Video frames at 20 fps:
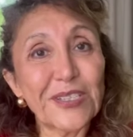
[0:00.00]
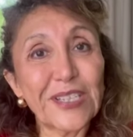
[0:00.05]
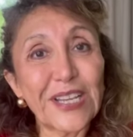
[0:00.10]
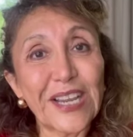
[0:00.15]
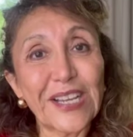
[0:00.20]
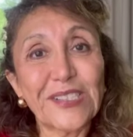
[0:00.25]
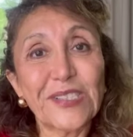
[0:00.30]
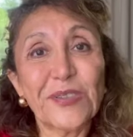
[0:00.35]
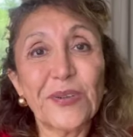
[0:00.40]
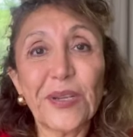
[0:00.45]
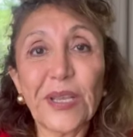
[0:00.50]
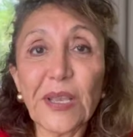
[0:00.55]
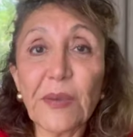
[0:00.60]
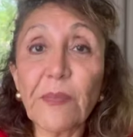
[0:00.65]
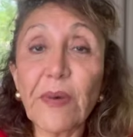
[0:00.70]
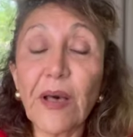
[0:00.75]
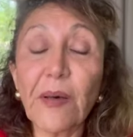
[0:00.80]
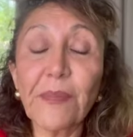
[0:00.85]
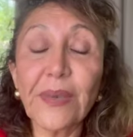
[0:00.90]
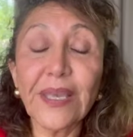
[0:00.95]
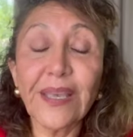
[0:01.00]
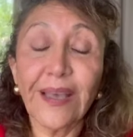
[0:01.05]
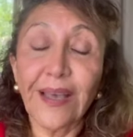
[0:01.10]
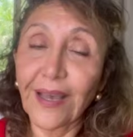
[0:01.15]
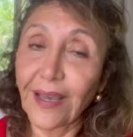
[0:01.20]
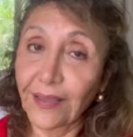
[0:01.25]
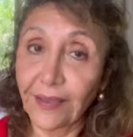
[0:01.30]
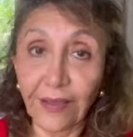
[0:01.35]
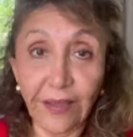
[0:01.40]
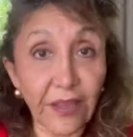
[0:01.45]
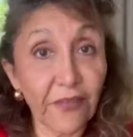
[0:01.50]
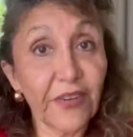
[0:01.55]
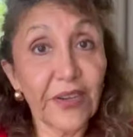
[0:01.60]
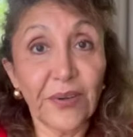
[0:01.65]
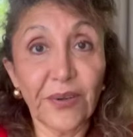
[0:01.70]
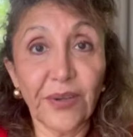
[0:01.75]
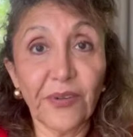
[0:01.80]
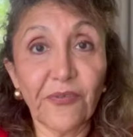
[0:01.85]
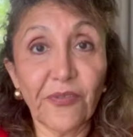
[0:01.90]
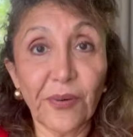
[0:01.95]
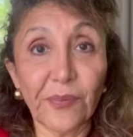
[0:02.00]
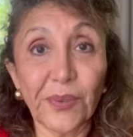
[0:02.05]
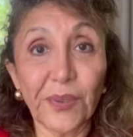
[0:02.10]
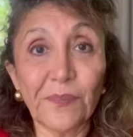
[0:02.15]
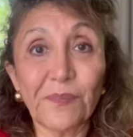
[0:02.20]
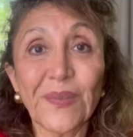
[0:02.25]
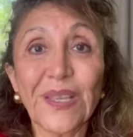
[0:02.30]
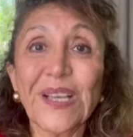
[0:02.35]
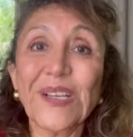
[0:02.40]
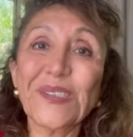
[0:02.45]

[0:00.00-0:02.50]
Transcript: text, or email me. I love hearing from you.